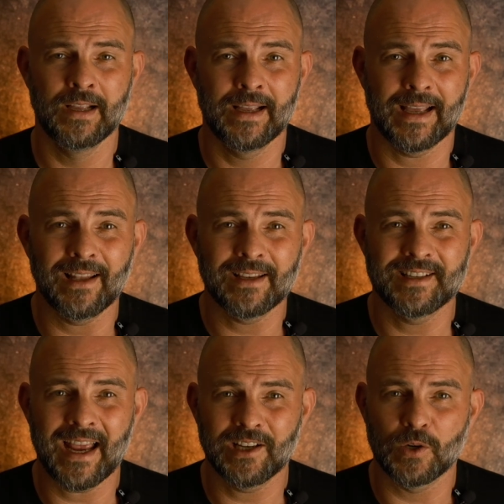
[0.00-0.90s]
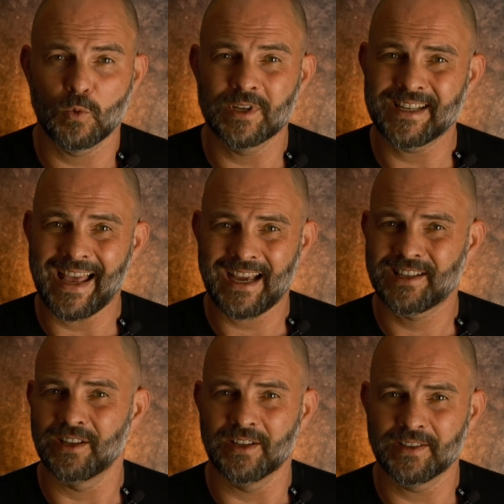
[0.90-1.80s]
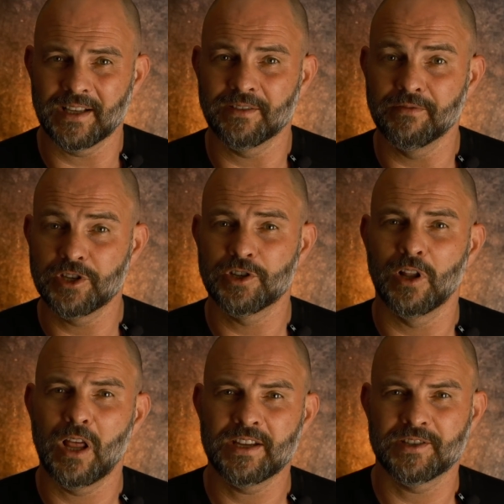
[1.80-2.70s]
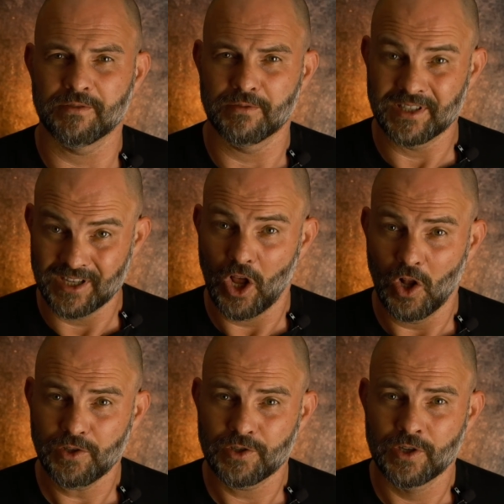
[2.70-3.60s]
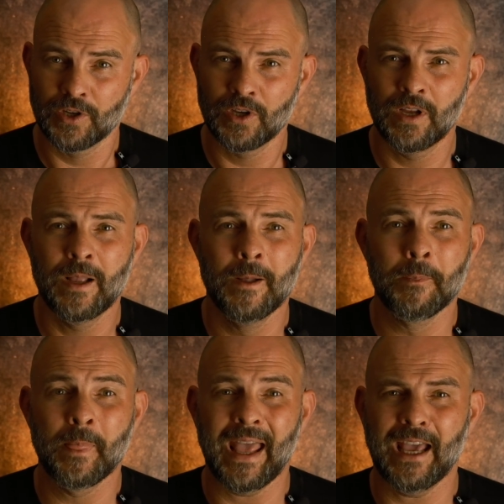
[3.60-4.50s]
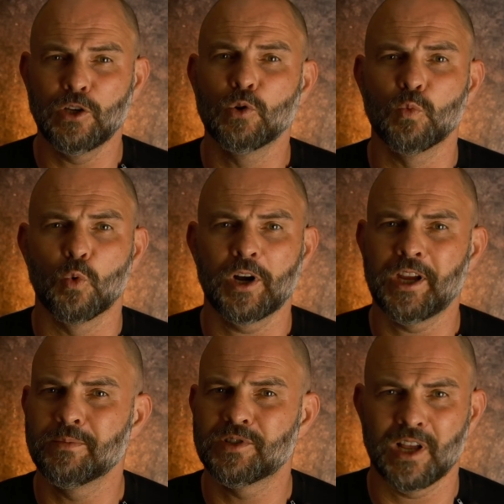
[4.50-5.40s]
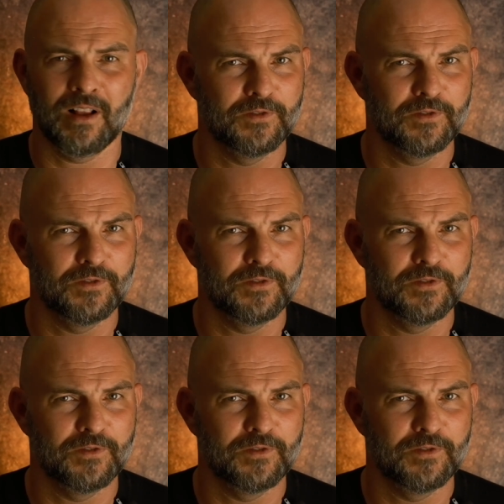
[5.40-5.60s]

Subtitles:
Alexander was excellent at visualizing results and could work himself